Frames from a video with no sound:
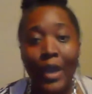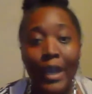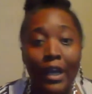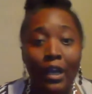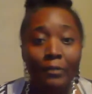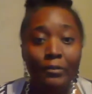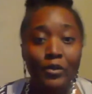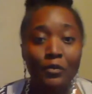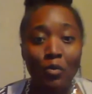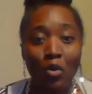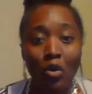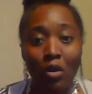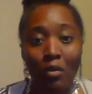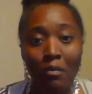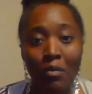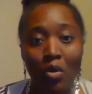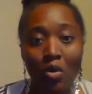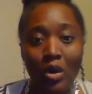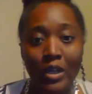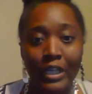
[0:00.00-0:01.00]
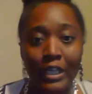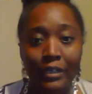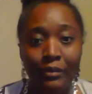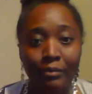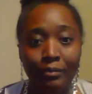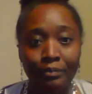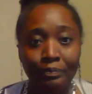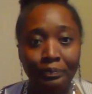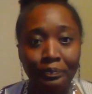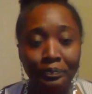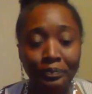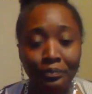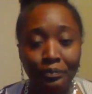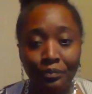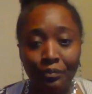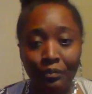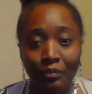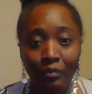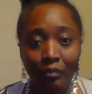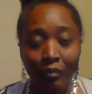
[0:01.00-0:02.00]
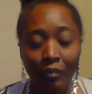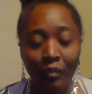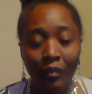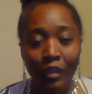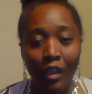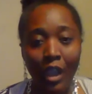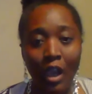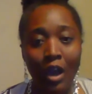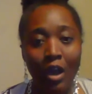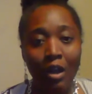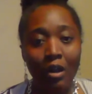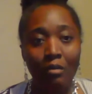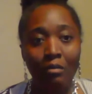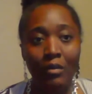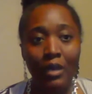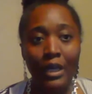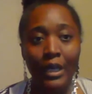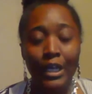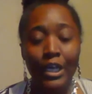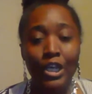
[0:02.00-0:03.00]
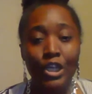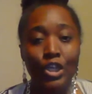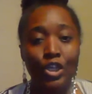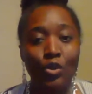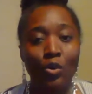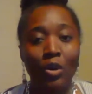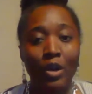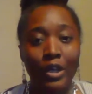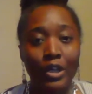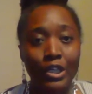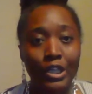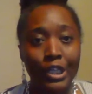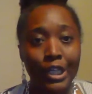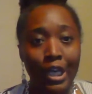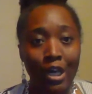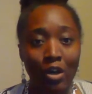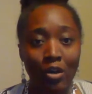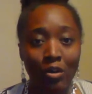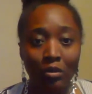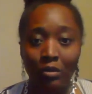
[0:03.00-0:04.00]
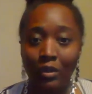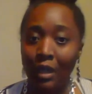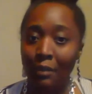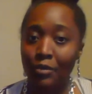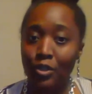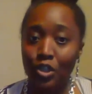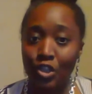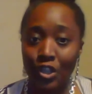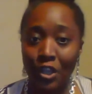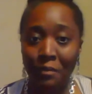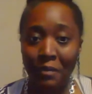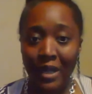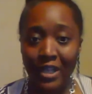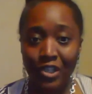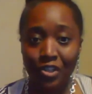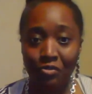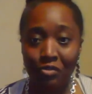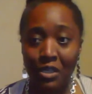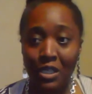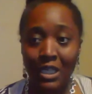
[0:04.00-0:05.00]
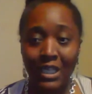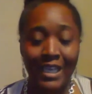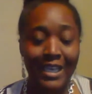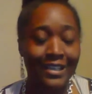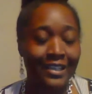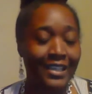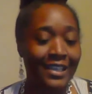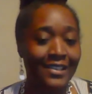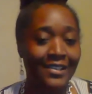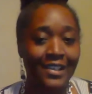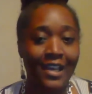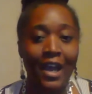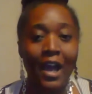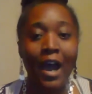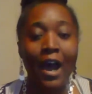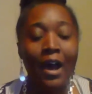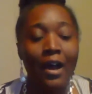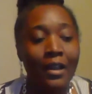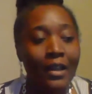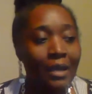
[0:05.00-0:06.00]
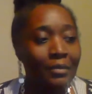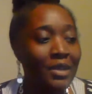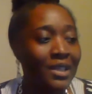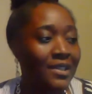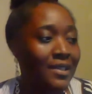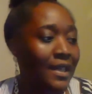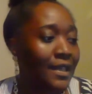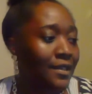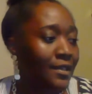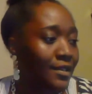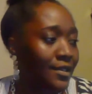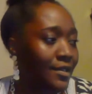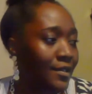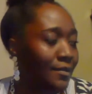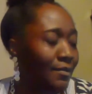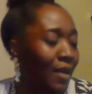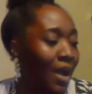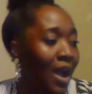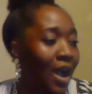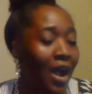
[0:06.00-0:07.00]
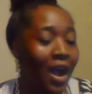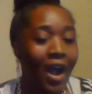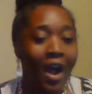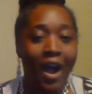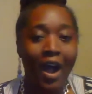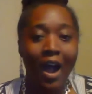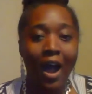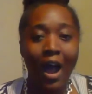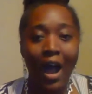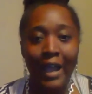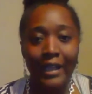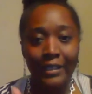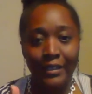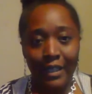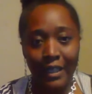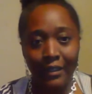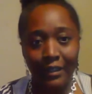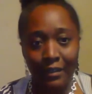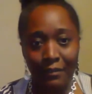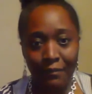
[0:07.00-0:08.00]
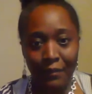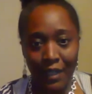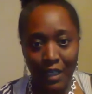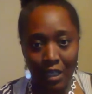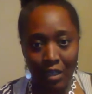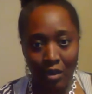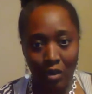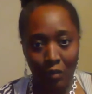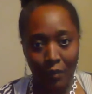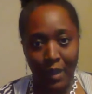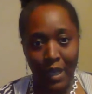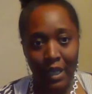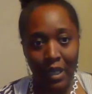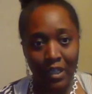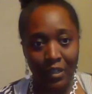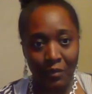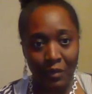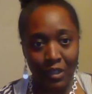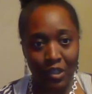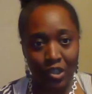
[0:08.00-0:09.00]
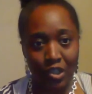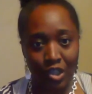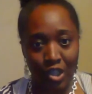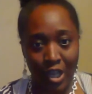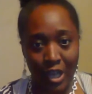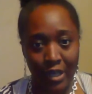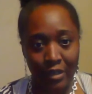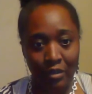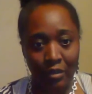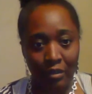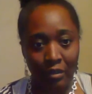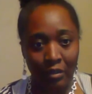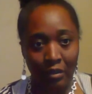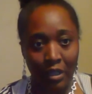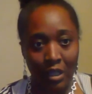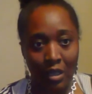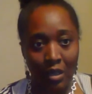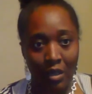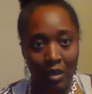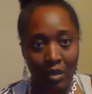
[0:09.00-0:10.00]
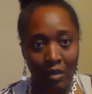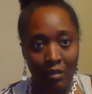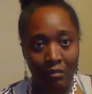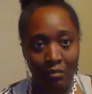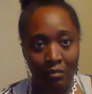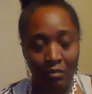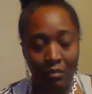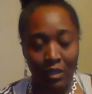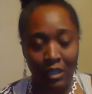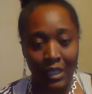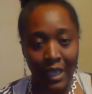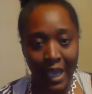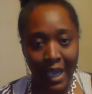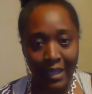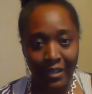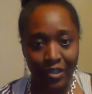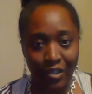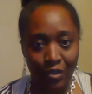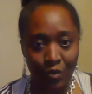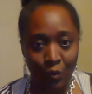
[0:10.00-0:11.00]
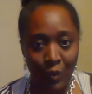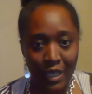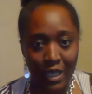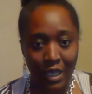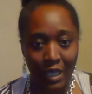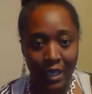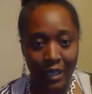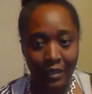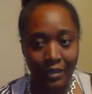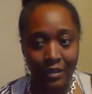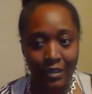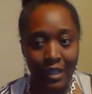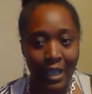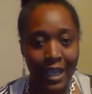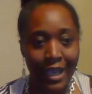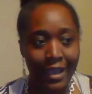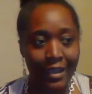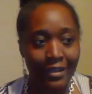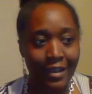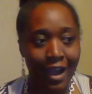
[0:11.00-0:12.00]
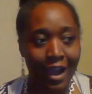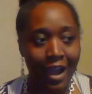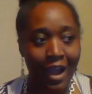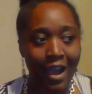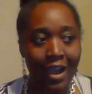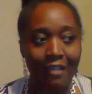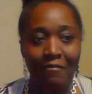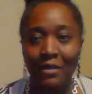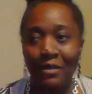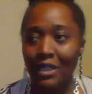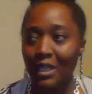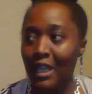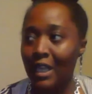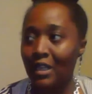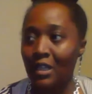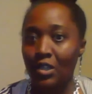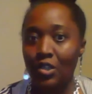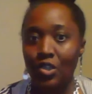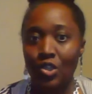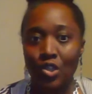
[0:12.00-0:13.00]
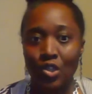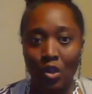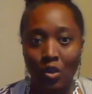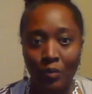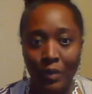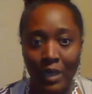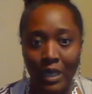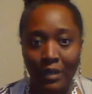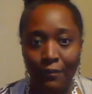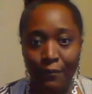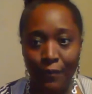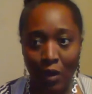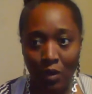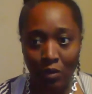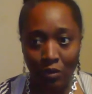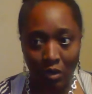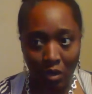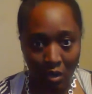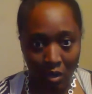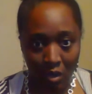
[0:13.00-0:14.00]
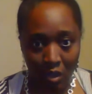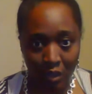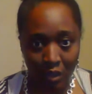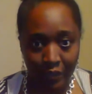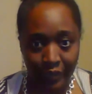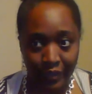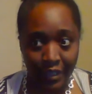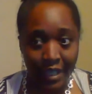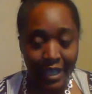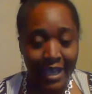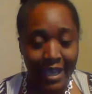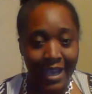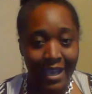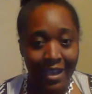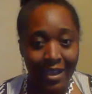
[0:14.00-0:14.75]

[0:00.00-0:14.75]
you wake up tomorrow morning, um, you are going to go. I'm going to share my screen again because let me say this. I did the video on my husband's channel um, last weekend, and I've been getting so many phone calls